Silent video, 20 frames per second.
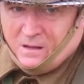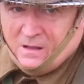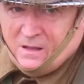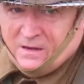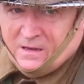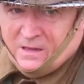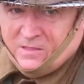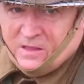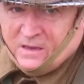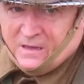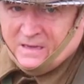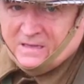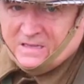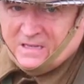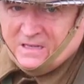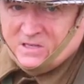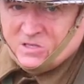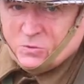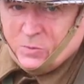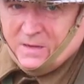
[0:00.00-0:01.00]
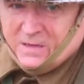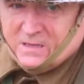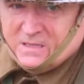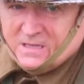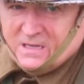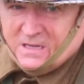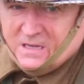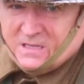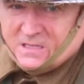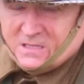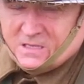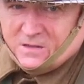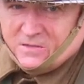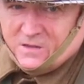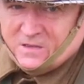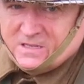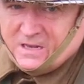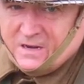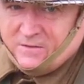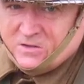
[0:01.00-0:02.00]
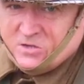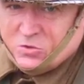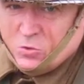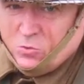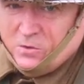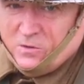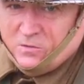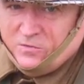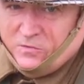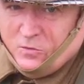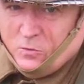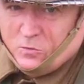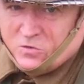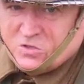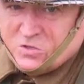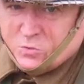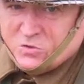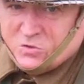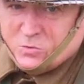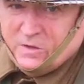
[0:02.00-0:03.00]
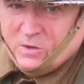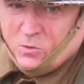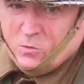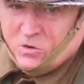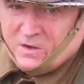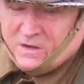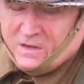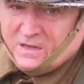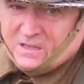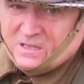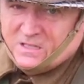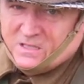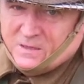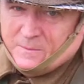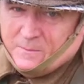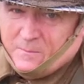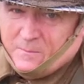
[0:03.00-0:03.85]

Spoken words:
and in the 1920s the territorial force was reorganised.